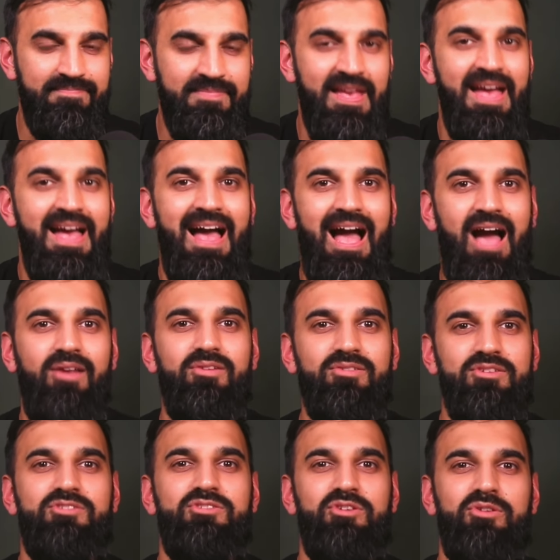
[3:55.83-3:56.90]
How long
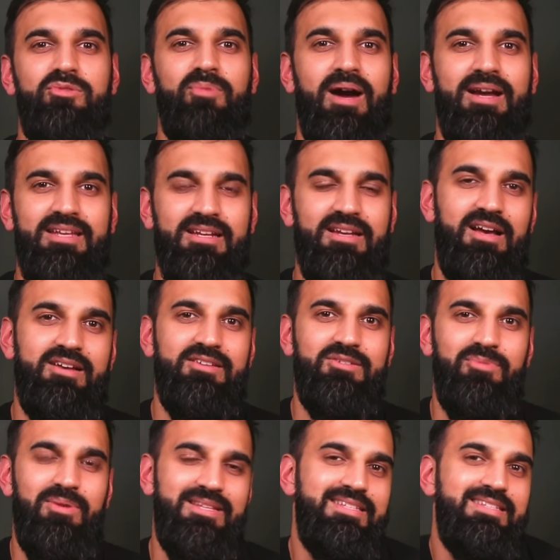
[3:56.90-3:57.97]
does tooth whitening last?
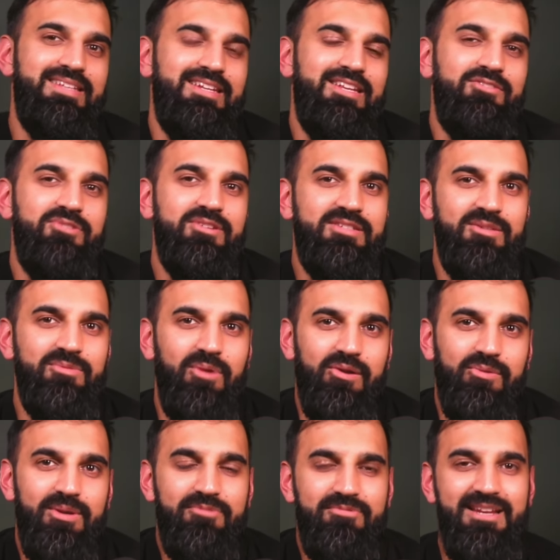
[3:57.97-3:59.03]
Well, this is an interesting one.
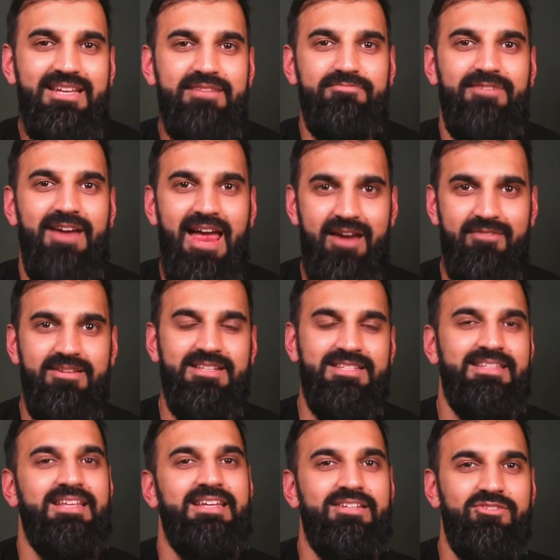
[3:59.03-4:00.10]
Well, it really varies in
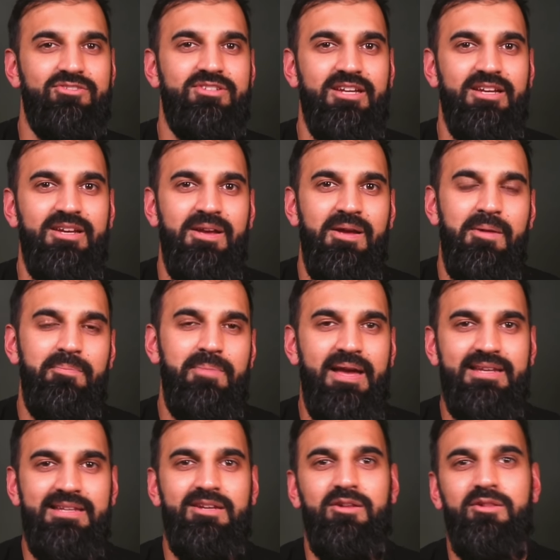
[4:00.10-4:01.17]
the literature,
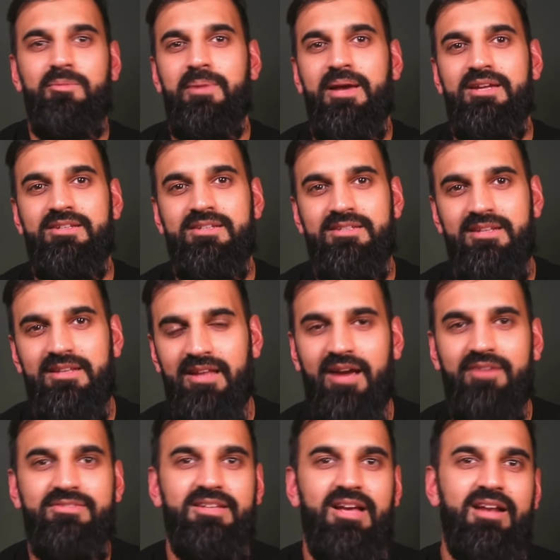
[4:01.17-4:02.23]
depending on the patient's
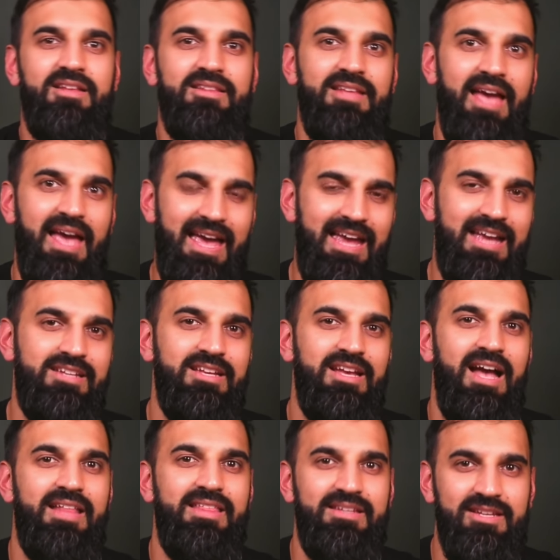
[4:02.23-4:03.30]
lifestyle and their age
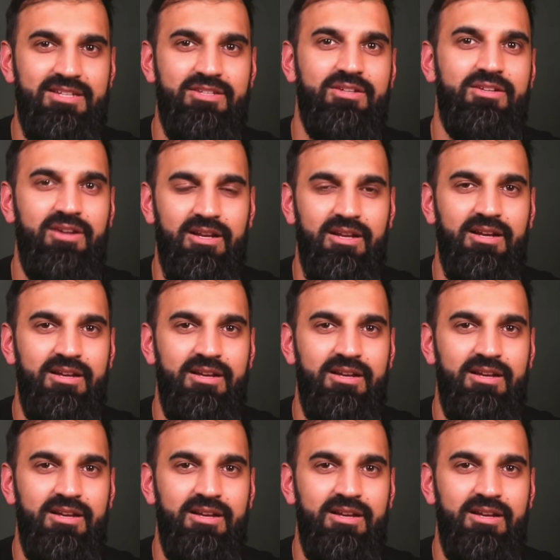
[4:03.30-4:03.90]
and the initial colour.